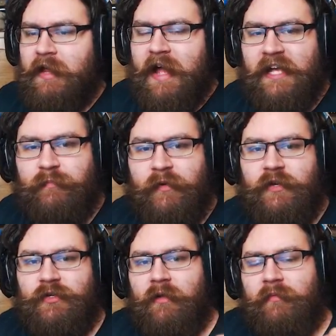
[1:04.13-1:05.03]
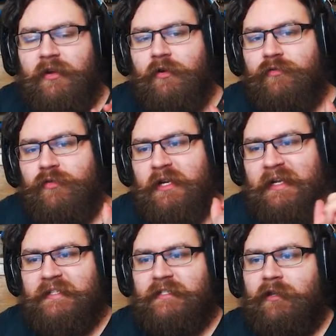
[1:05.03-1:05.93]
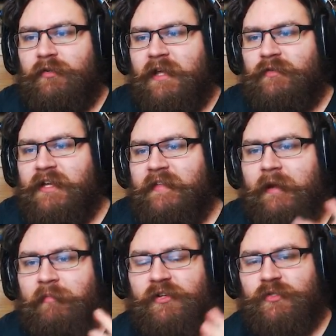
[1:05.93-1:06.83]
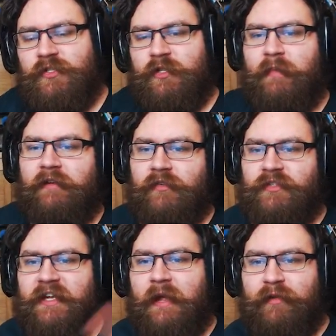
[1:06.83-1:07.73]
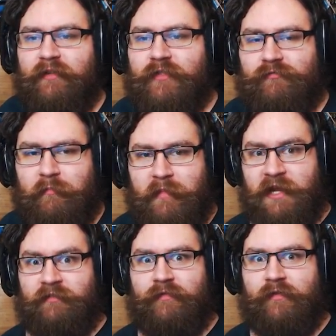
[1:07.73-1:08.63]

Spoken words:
As per usual, I'm going to go through the class loadout, and then I'm going to switch the background to gameplay for the remainder of the